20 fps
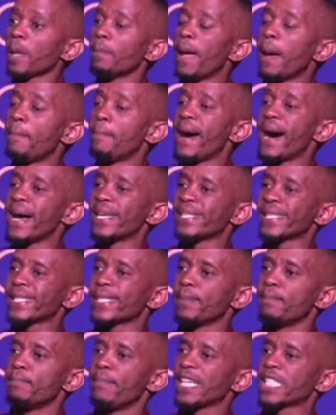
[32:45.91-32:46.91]

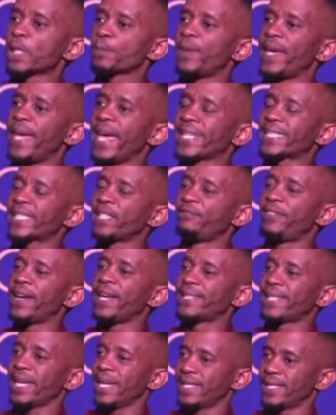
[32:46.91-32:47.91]
members must be
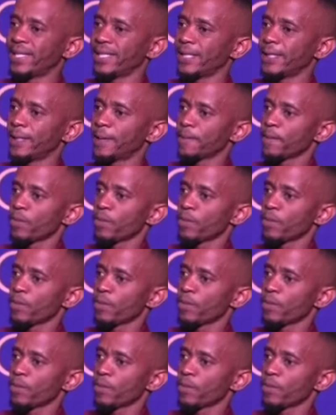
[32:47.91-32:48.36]
activated.